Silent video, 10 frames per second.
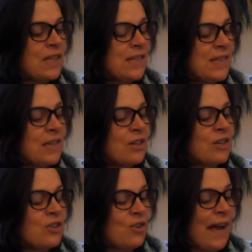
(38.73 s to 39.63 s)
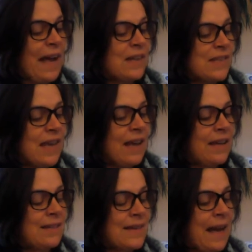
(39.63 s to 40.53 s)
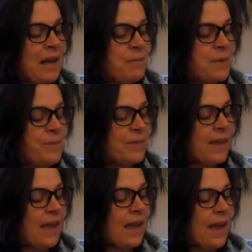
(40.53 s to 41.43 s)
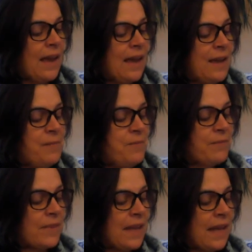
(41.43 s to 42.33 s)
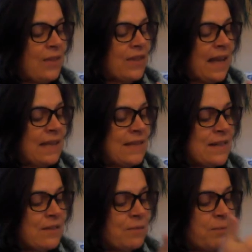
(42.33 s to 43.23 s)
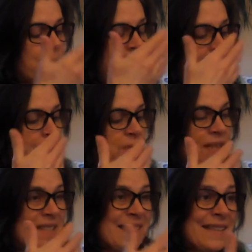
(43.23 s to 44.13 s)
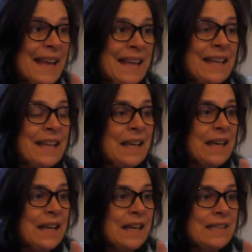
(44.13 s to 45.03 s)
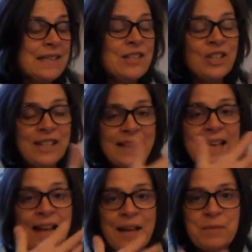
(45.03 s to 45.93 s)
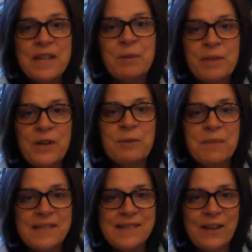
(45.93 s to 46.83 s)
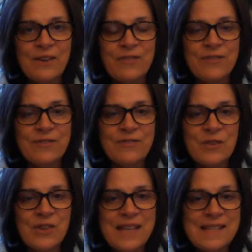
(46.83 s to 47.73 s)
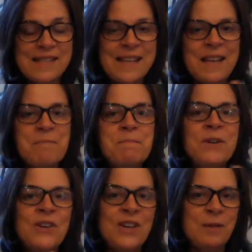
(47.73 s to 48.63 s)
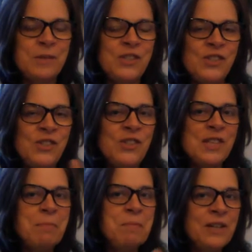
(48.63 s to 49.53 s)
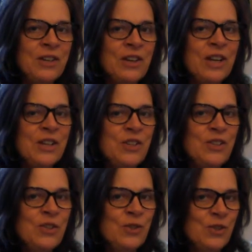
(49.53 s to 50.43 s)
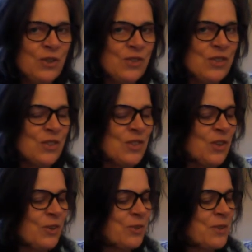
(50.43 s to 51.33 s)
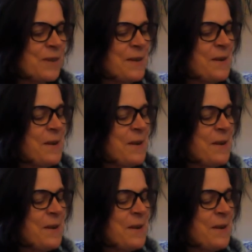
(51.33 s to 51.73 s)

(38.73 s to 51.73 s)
at Scarecrow as I tap. And that helps. It's nearly like I'm tapping on myself. Okay, it's like a mirror image. It's using mirror neurons, it's called.